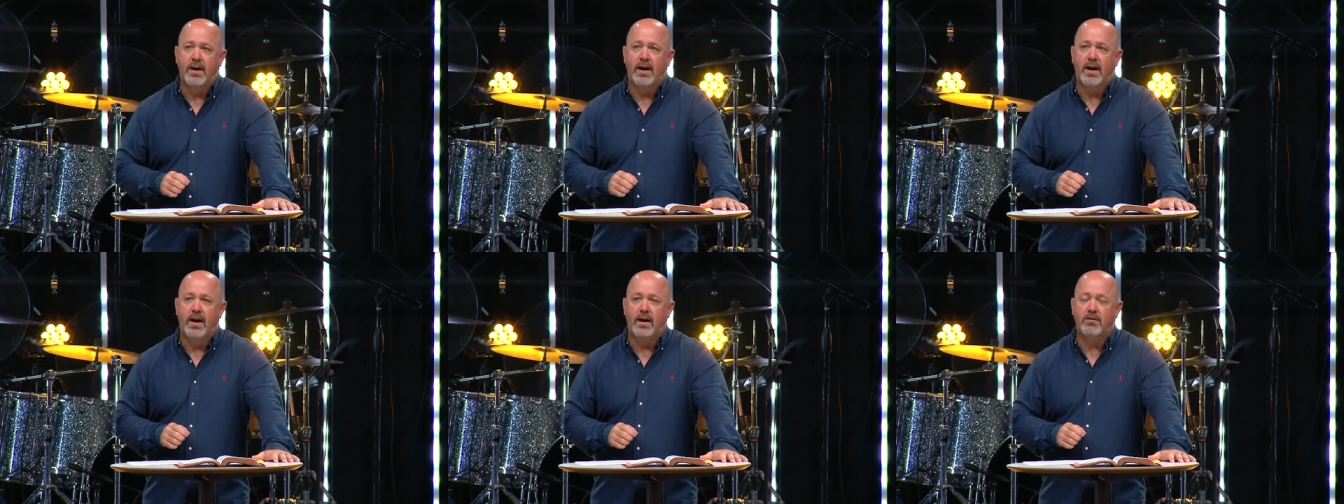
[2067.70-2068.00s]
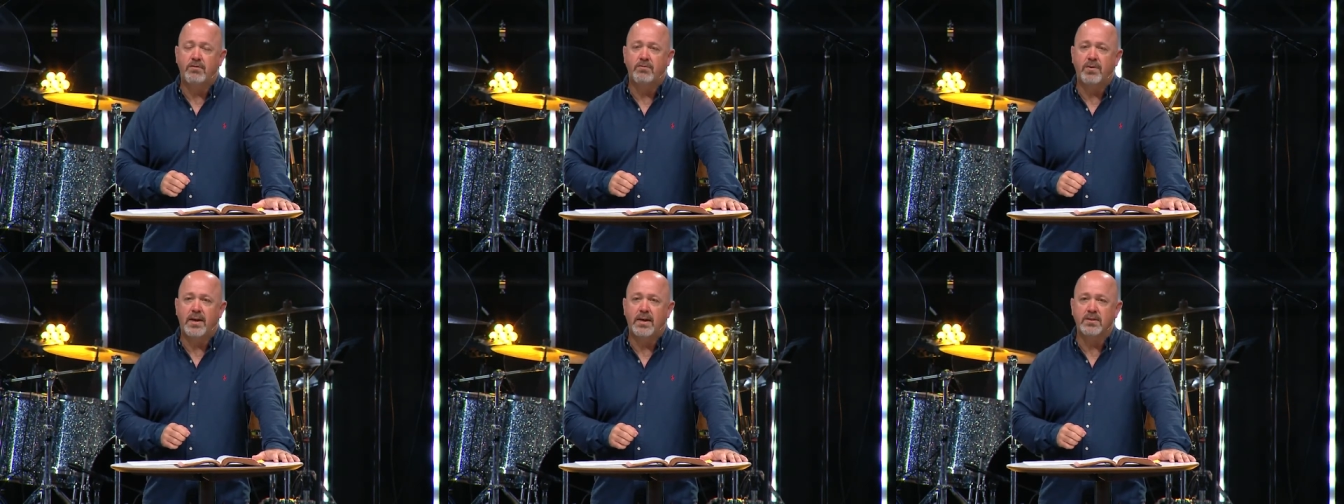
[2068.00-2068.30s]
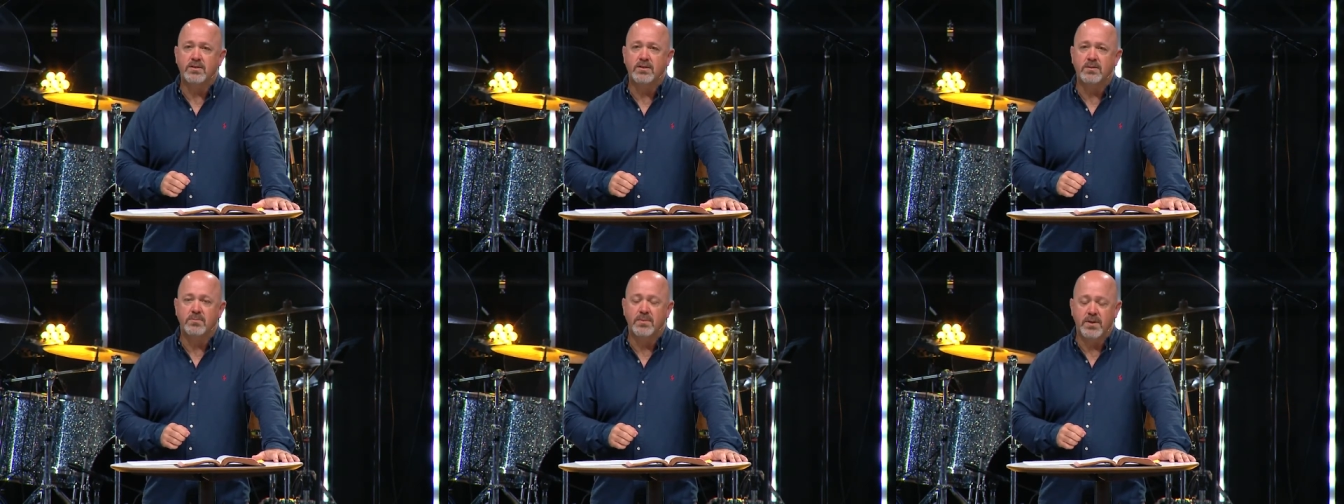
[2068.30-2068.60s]
I'll
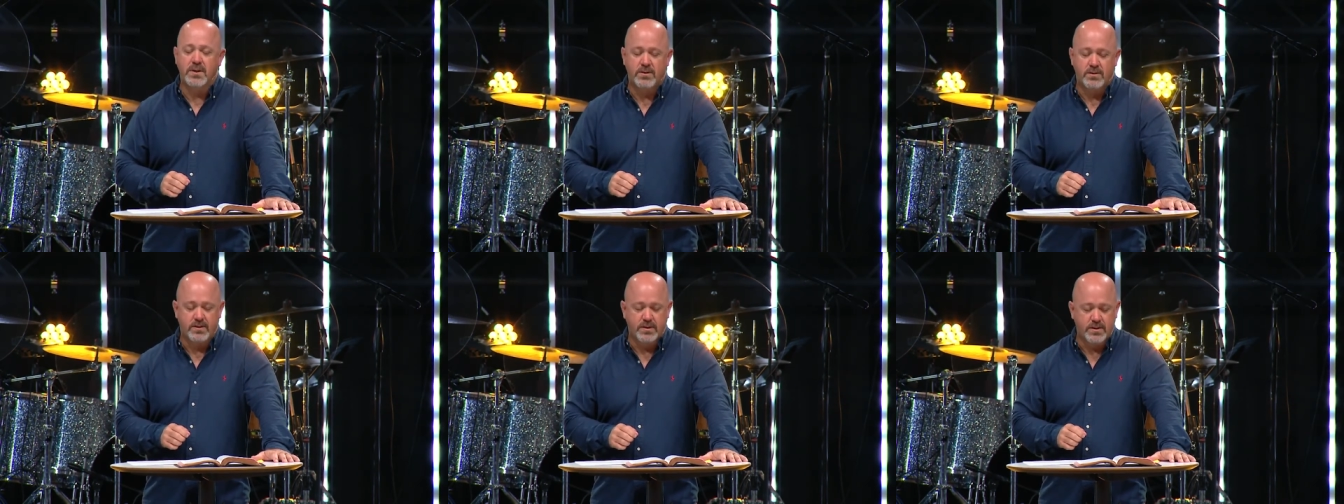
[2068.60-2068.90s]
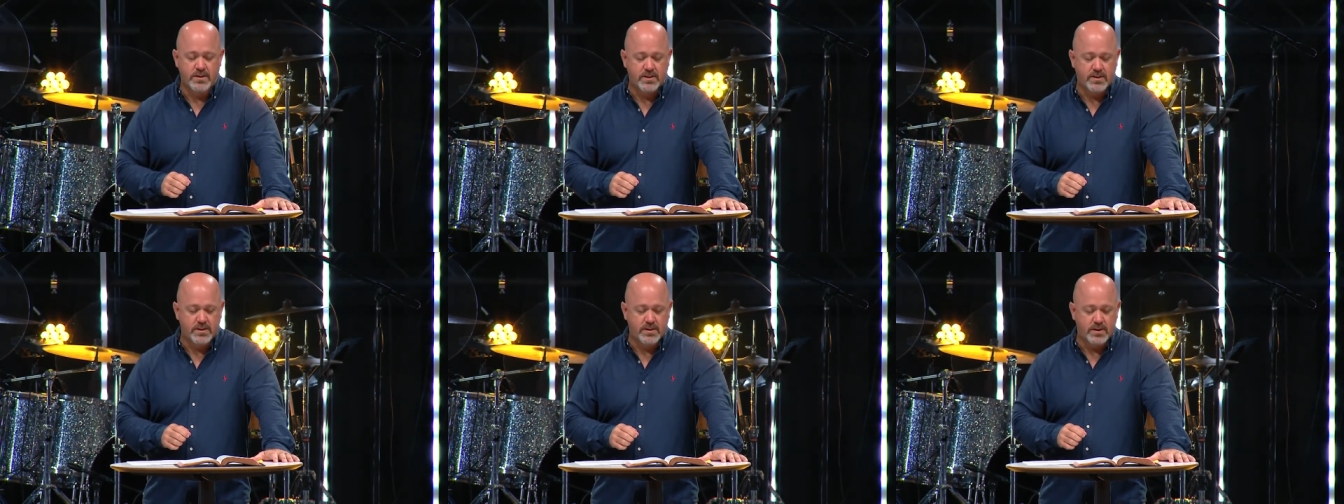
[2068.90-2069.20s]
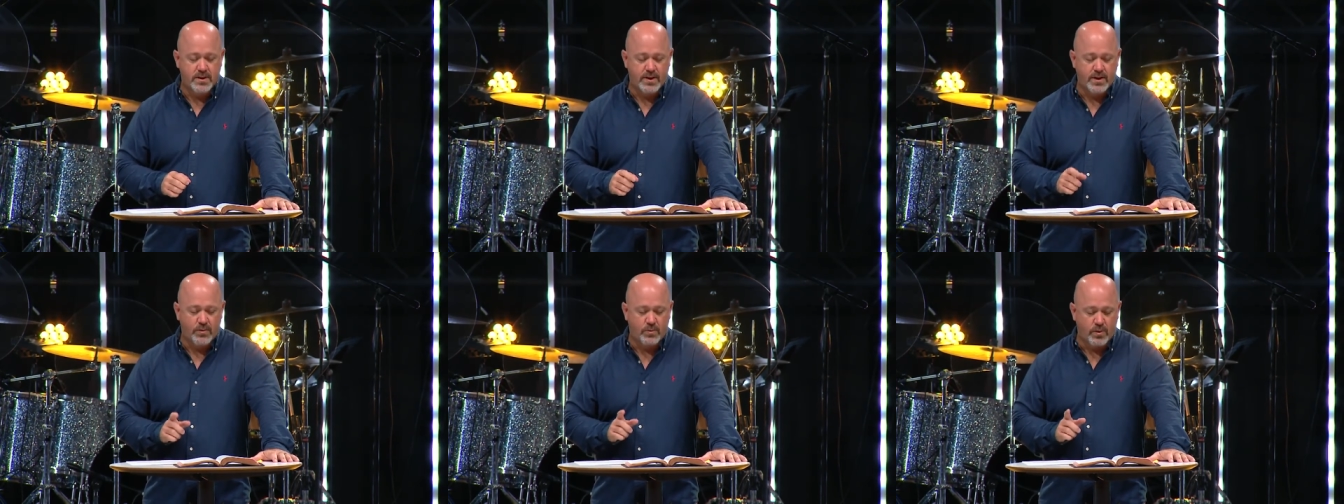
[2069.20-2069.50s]
find some interest
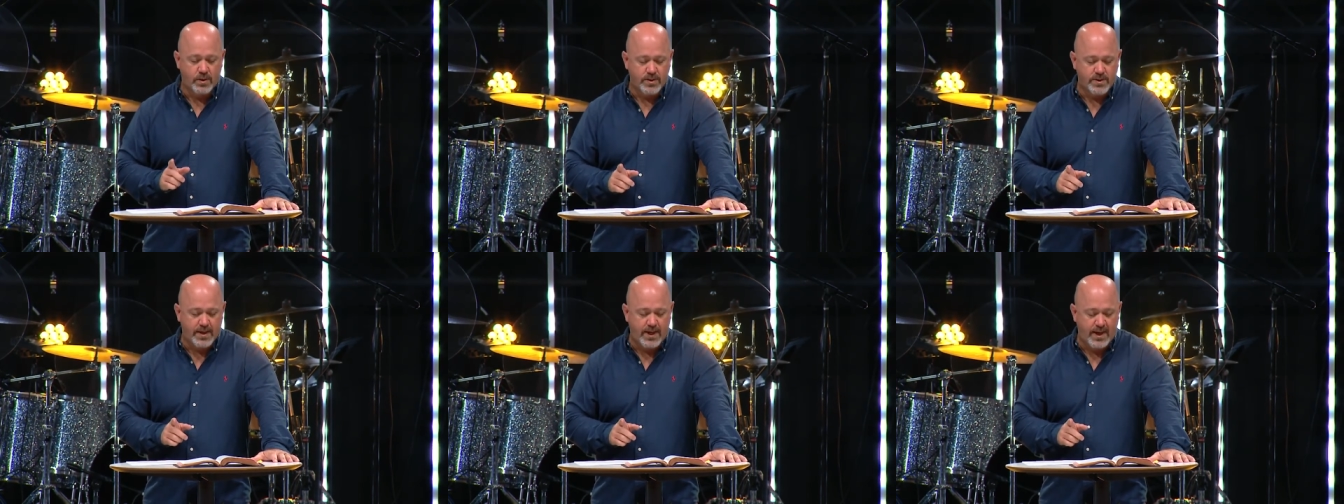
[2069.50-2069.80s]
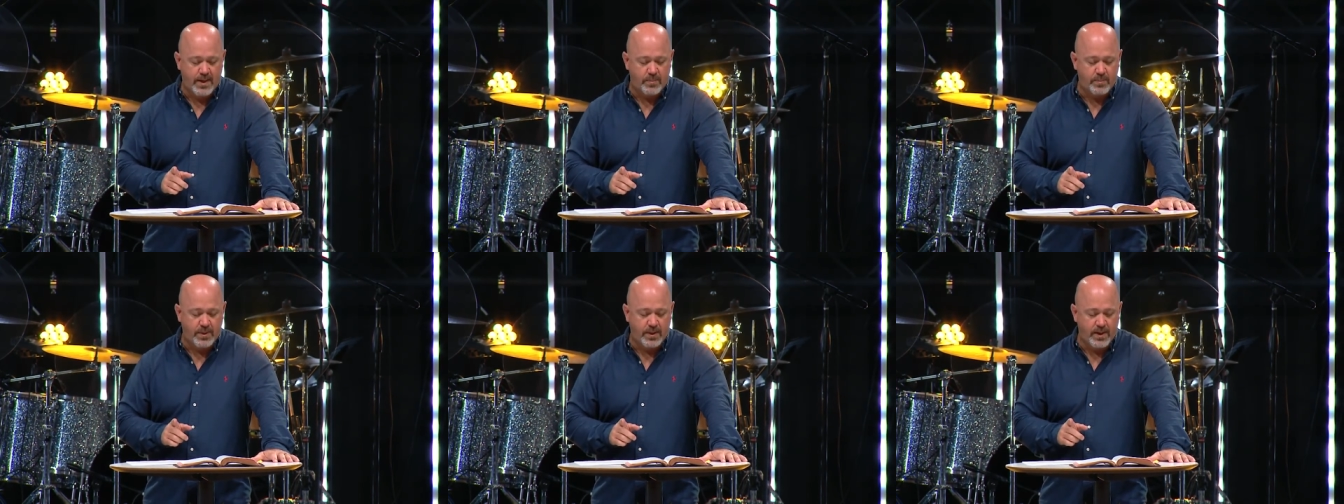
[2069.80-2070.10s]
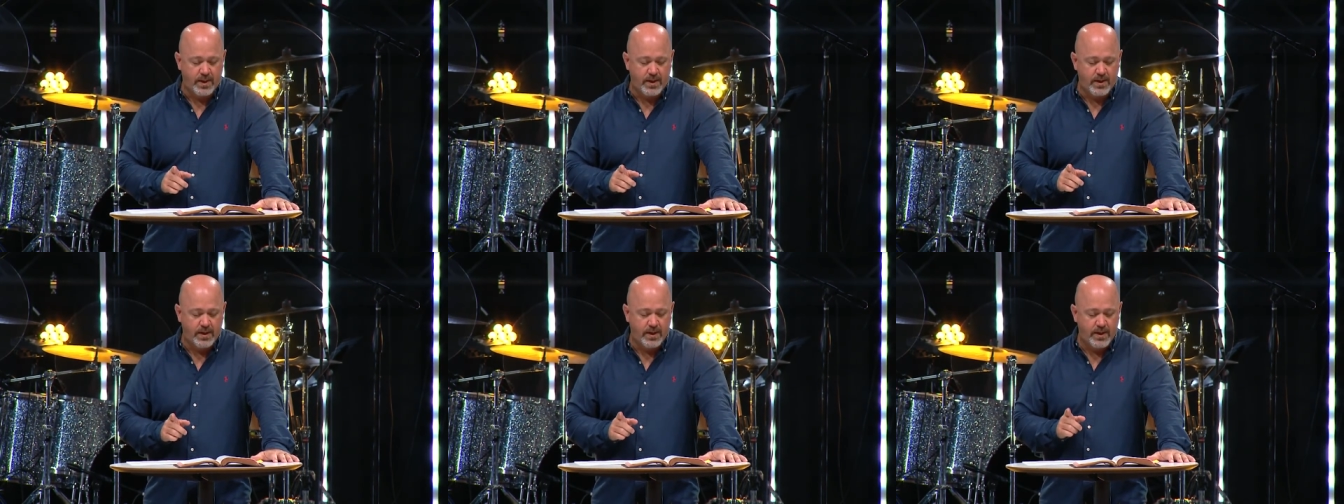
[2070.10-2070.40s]
in what's
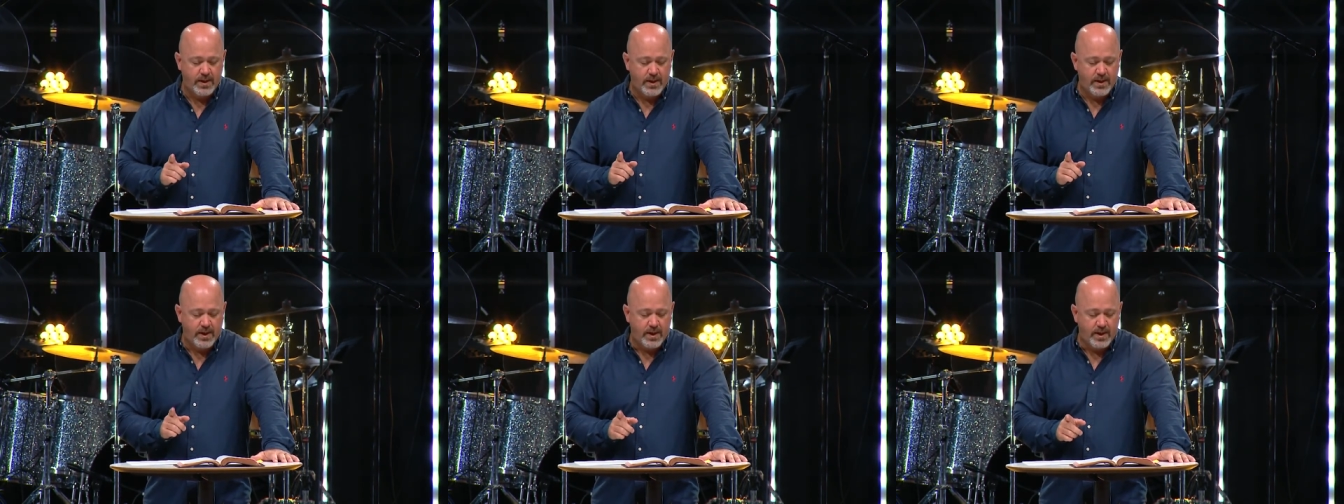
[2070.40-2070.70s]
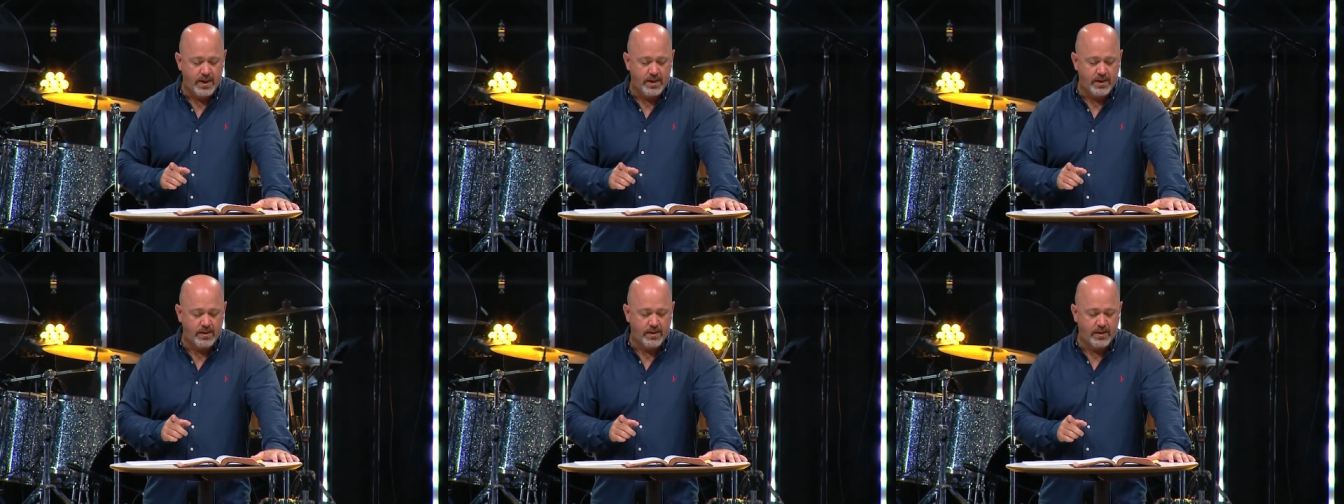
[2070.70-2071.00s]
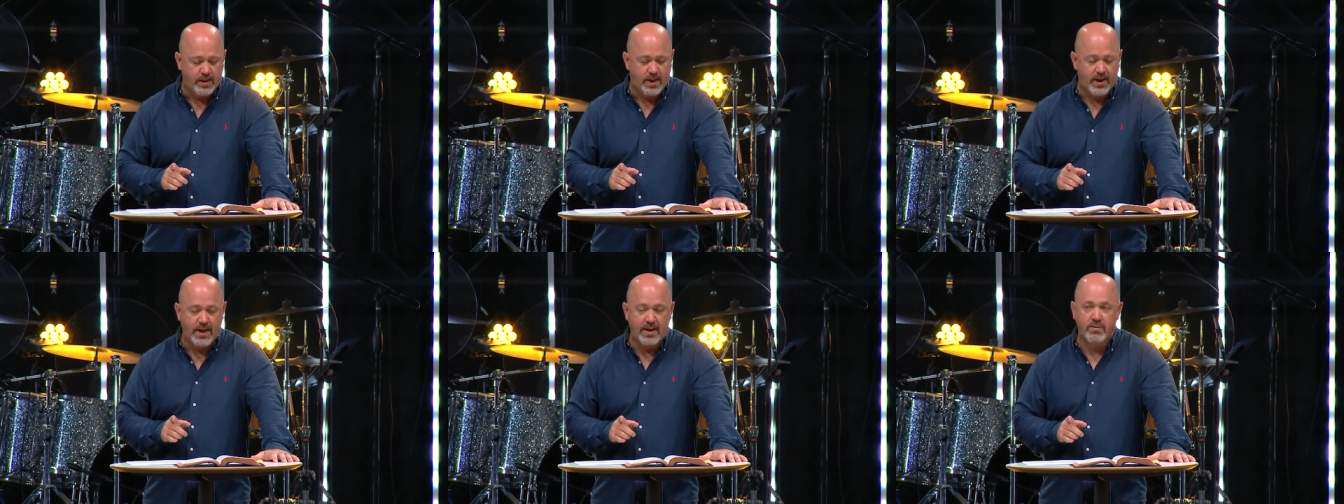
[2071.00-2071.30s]
happening in your
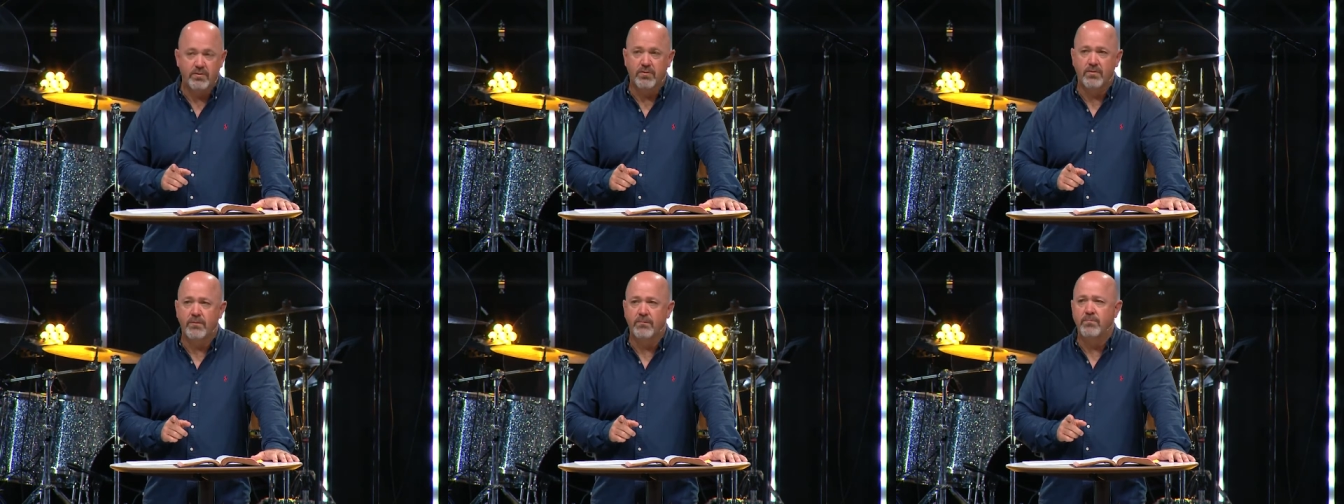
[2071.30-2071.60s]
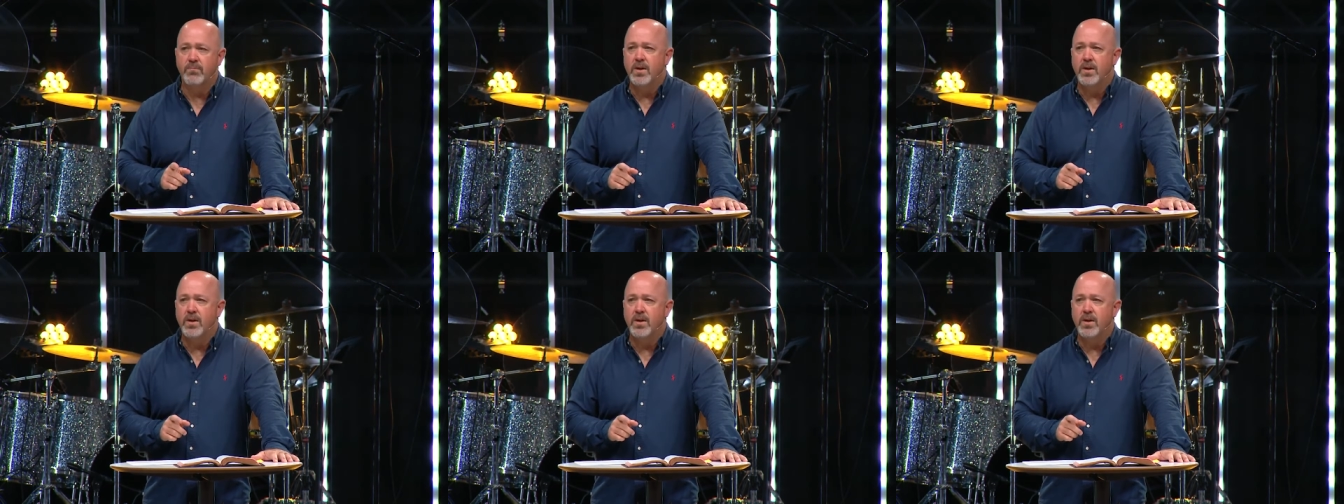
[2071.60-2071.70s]
life.